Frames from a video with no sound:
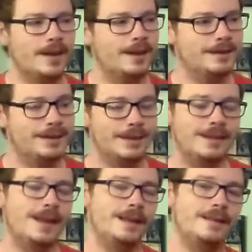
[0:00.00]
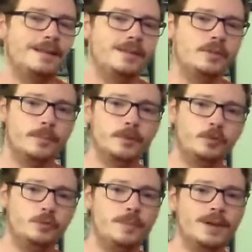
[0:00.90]
and get that number
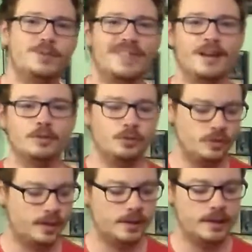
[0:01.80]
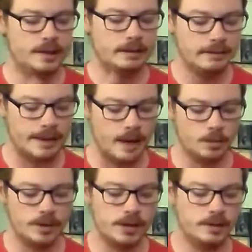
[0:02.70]
2 pick without losing
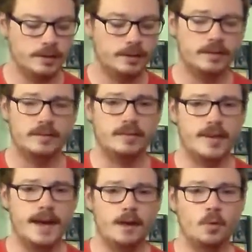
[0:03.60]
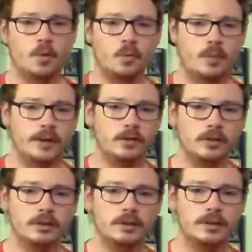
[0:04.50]
Lauri, Zach, or
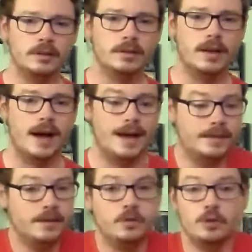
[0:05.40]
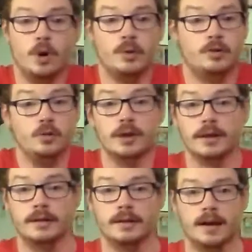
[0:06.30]
Wendell, I think you go and do it.
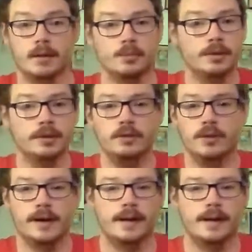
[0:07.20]
I really do.